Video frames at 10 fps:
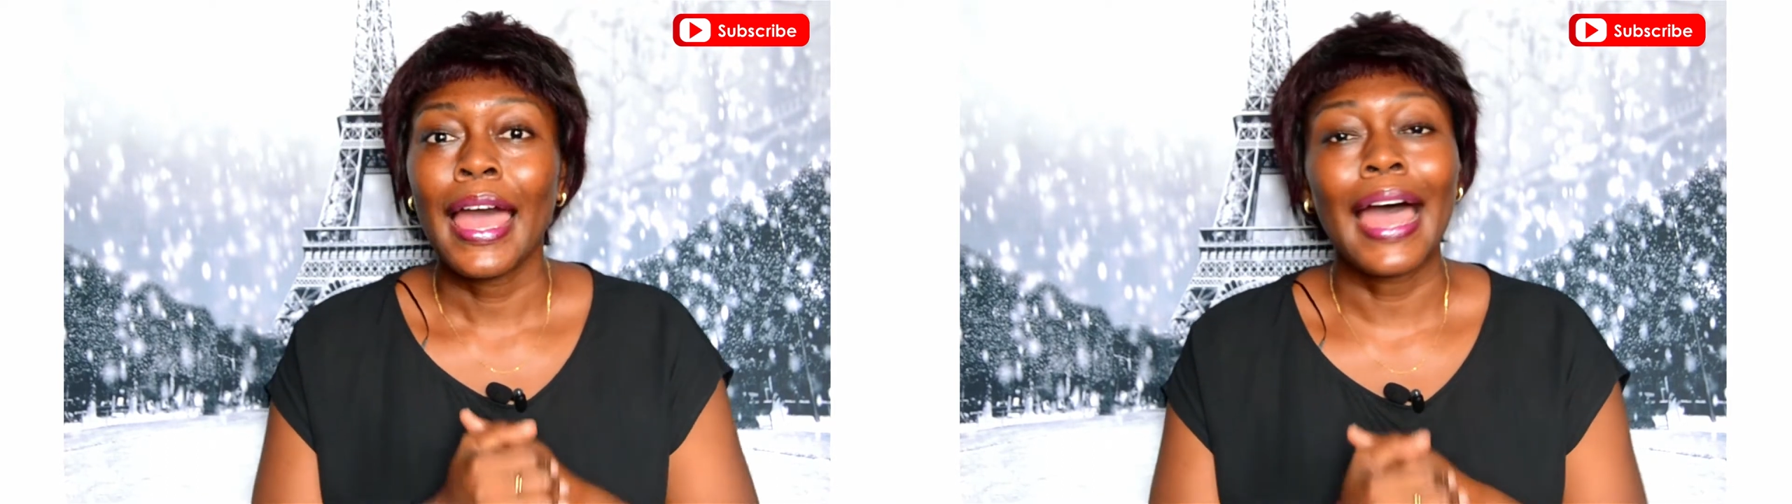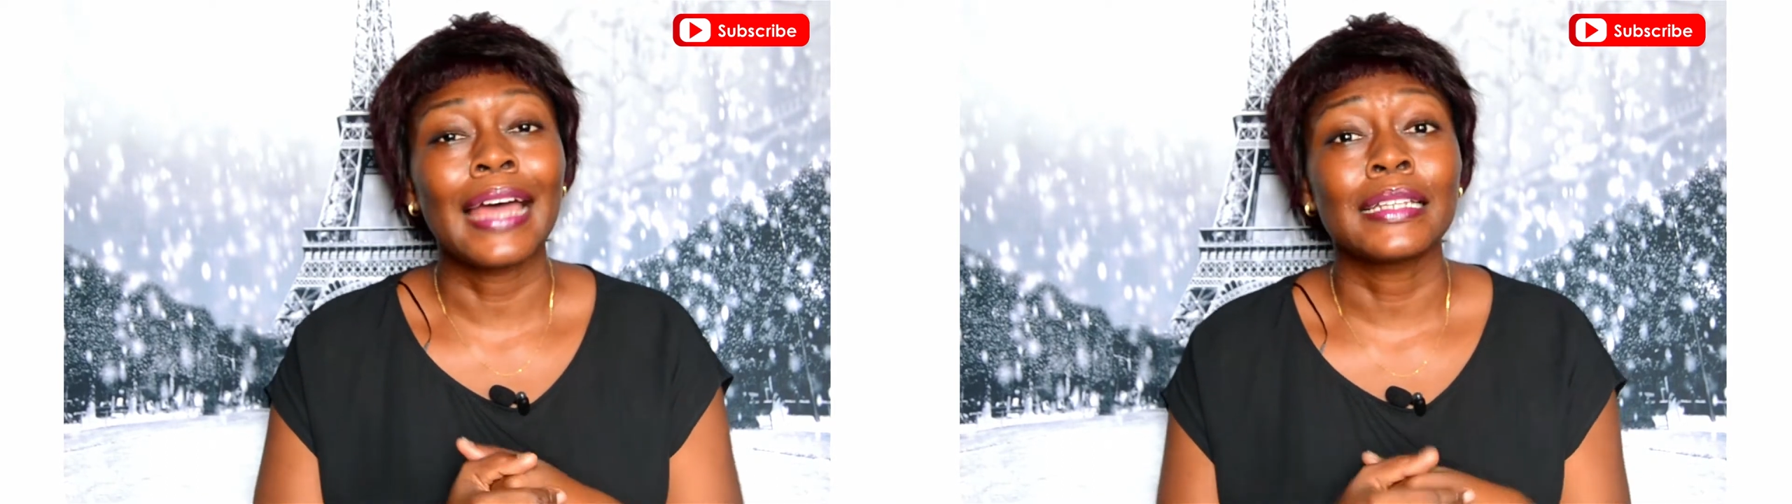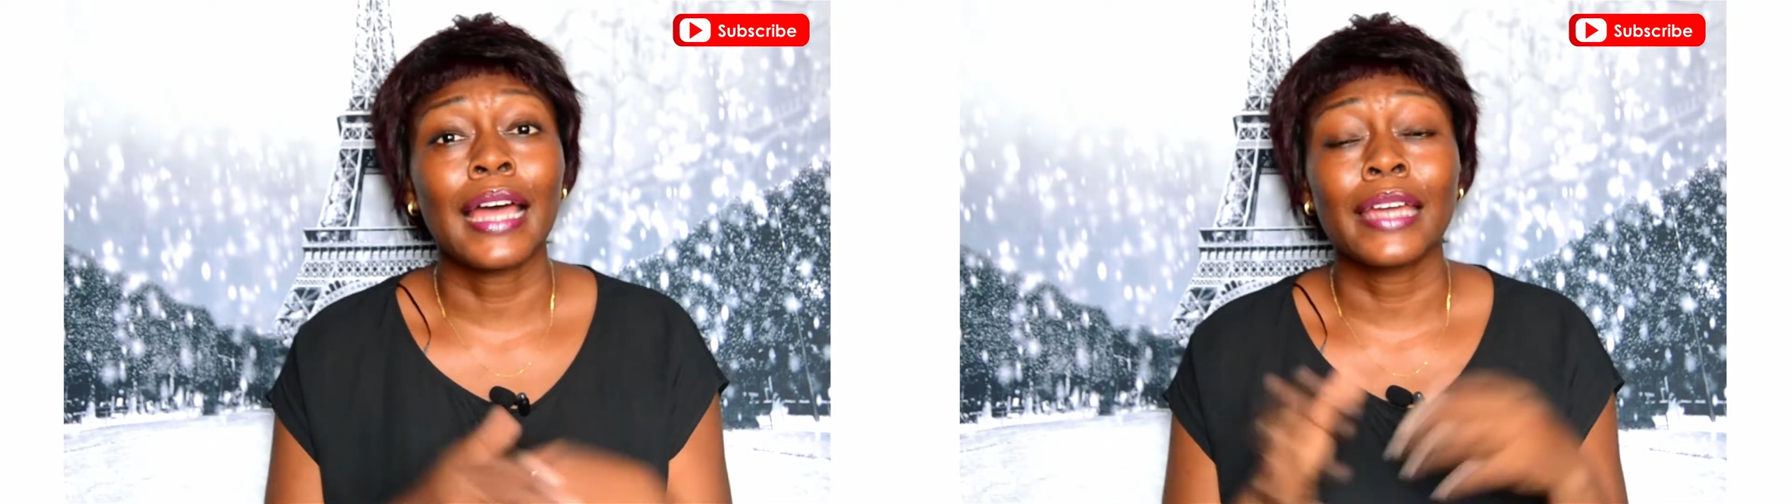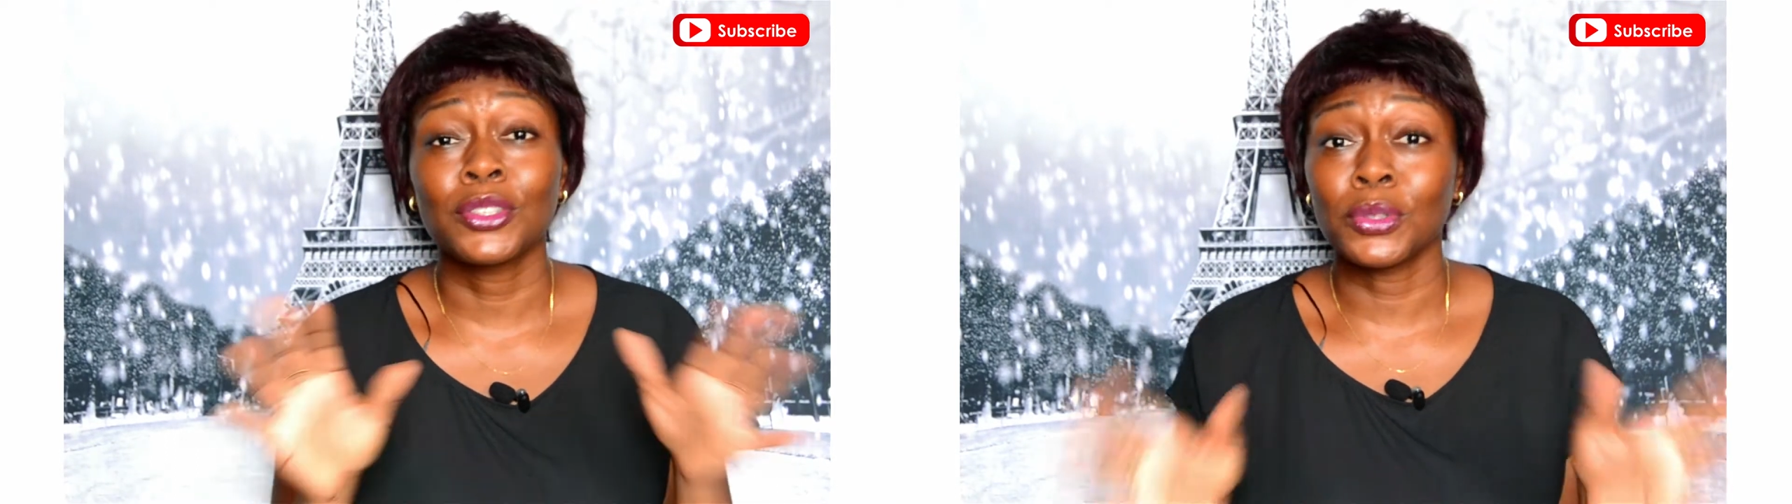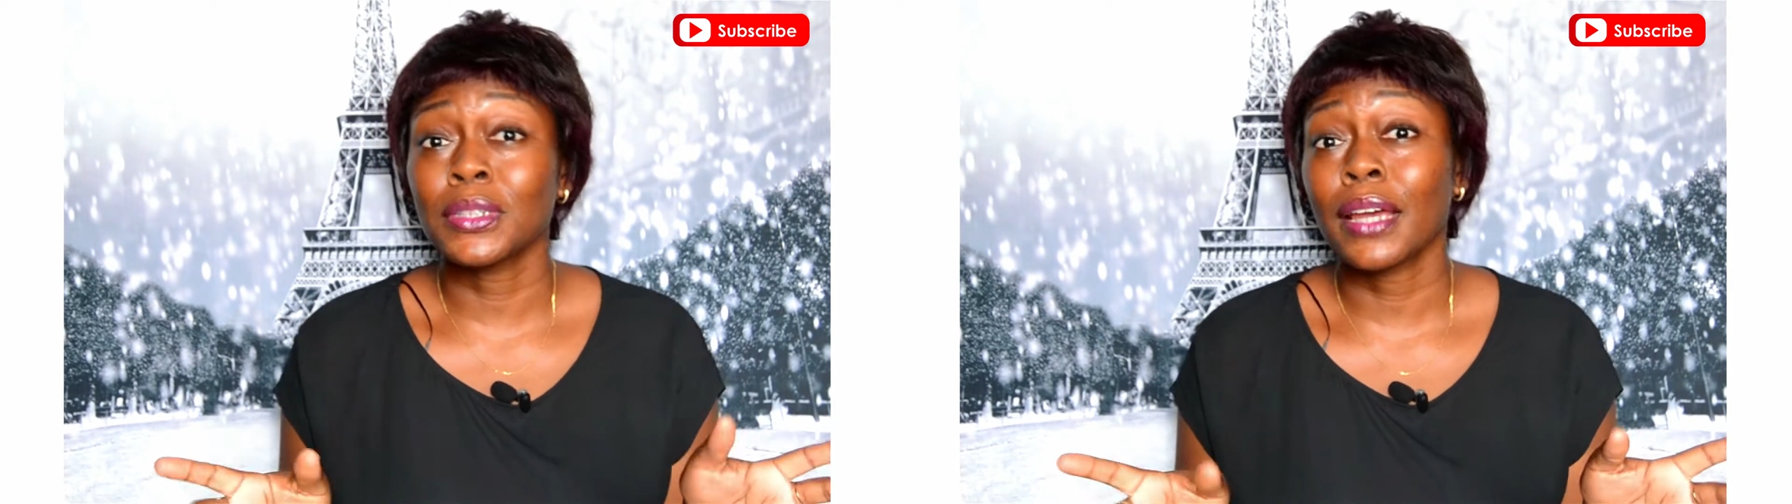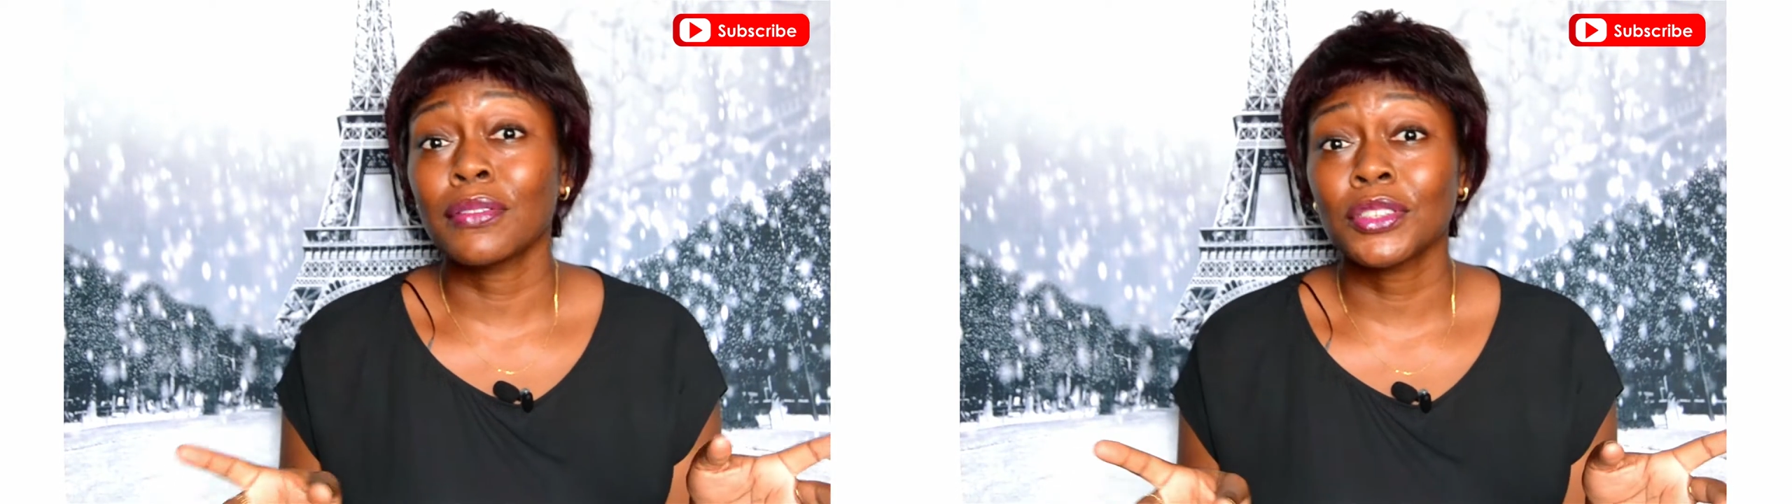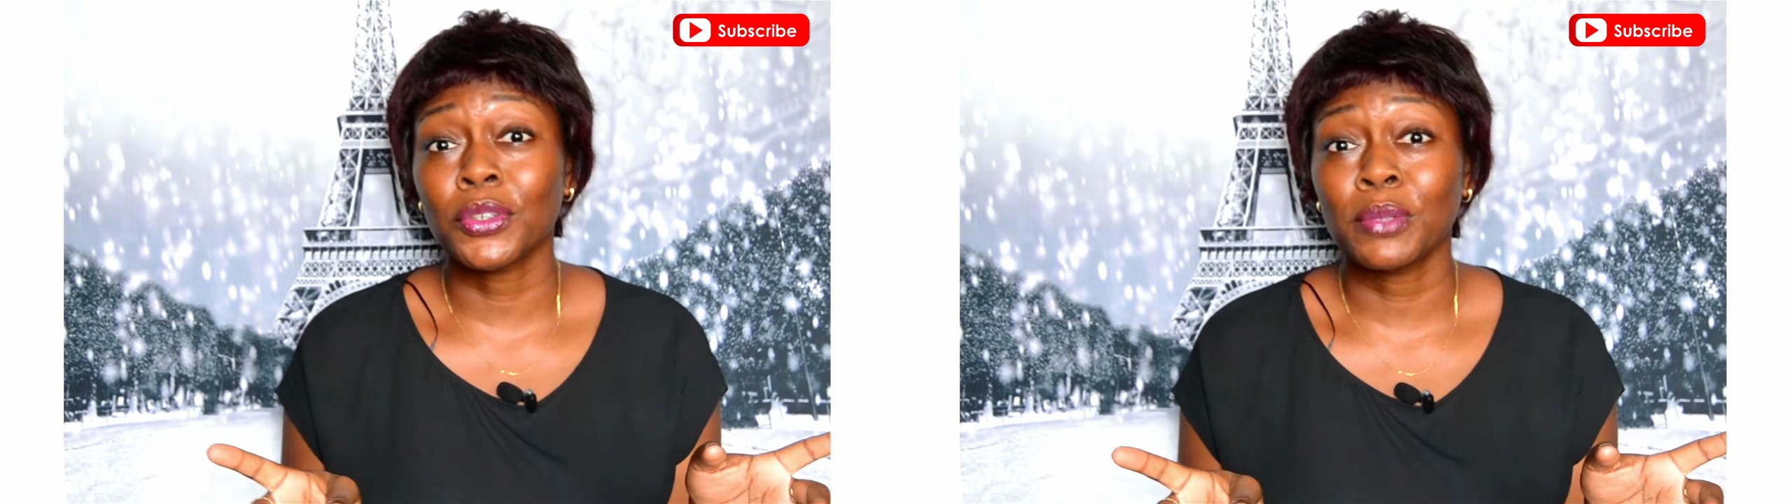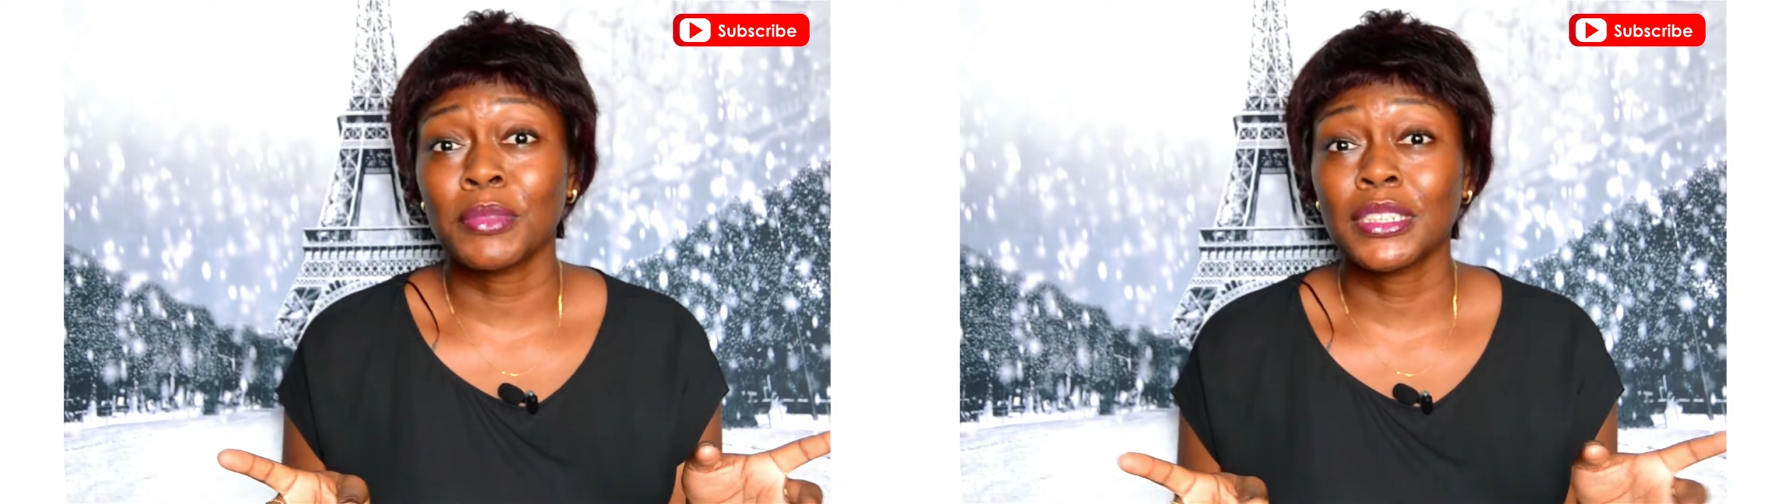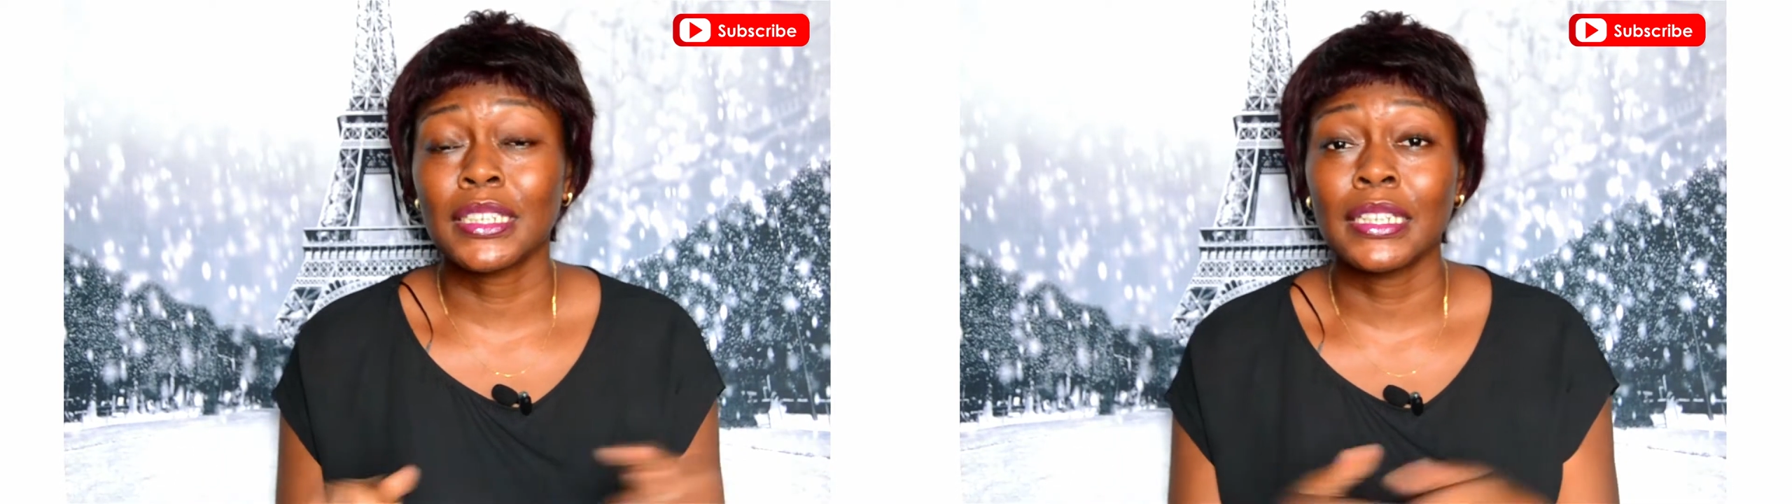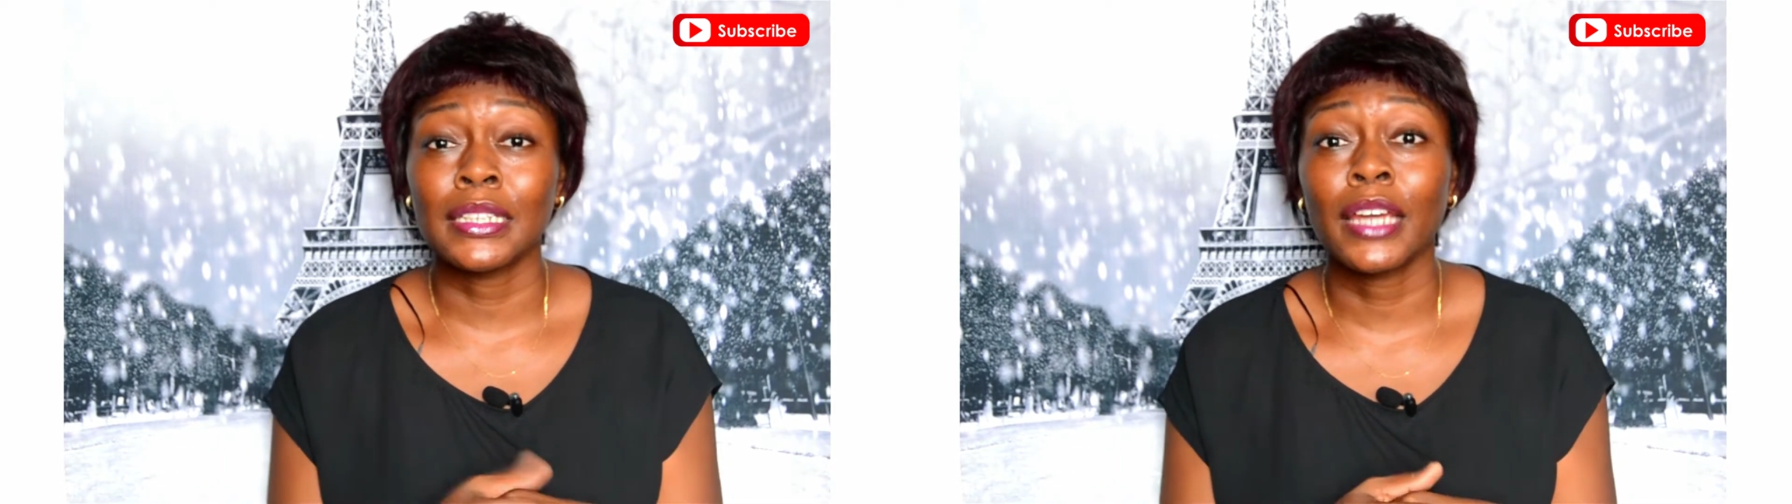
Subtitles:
And I don't have a sewing machine.